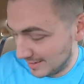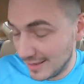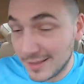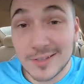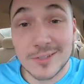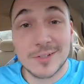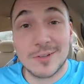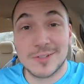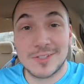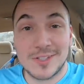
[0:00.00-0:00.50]

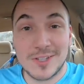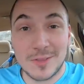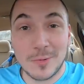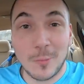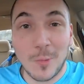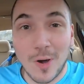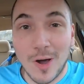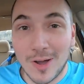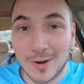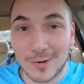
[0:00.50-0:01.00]
Let's go see the
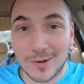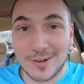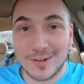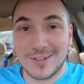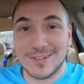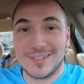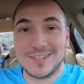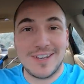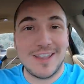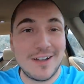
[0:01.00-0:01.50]
water
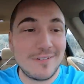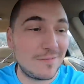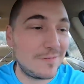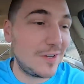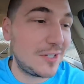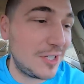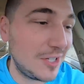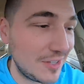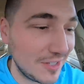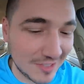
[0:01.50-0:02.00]
and see how
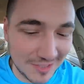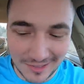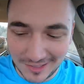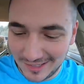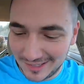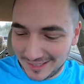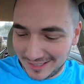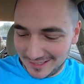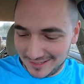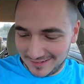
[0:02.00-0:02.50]
fishy this
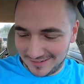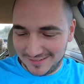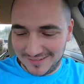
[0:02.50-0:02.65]
looks.